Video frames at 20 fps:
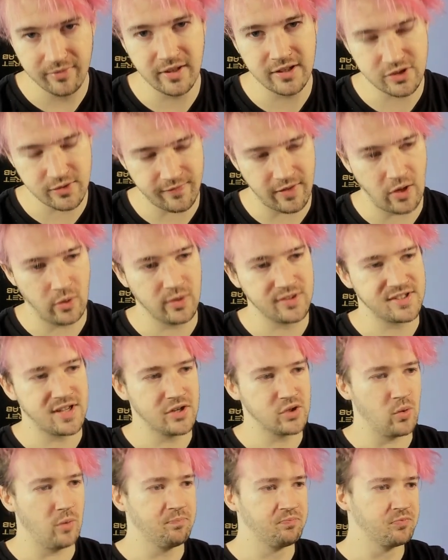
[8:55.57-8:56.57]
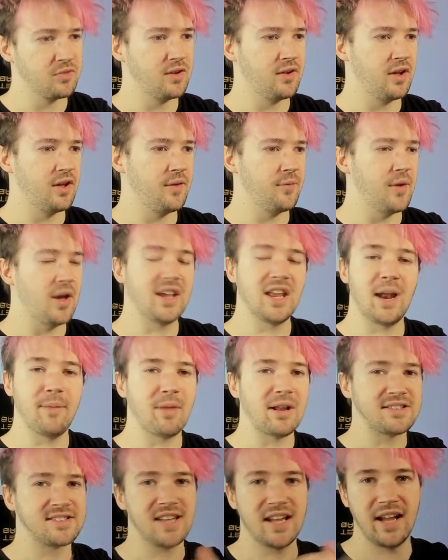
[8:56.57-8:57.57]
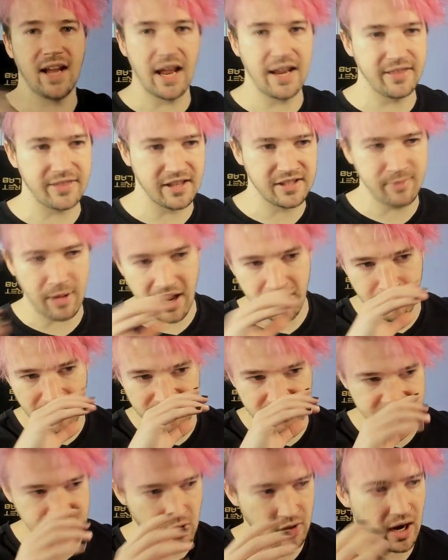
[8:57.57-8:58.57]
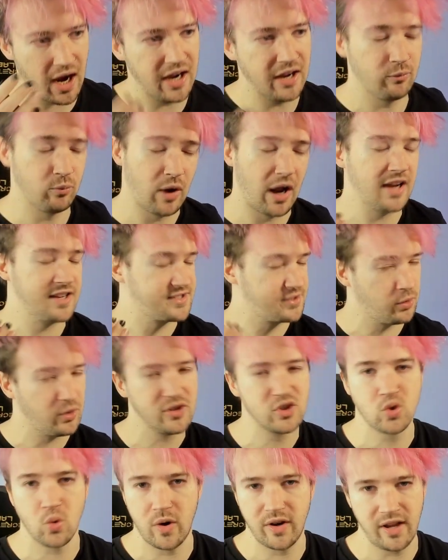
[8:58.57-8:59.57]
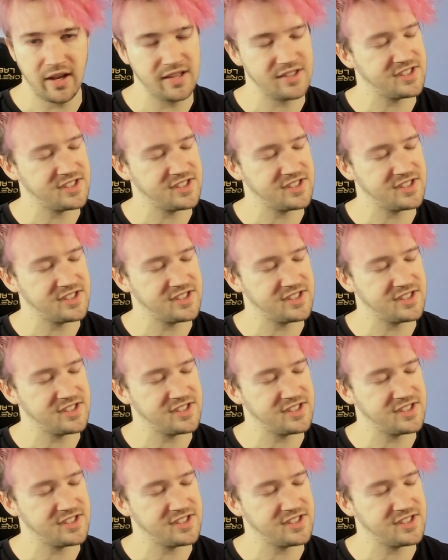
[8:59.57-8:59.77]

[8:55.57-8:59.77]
Things are following a schedule. Again, I'm not saying anything bad about the song. I still enjoyed it.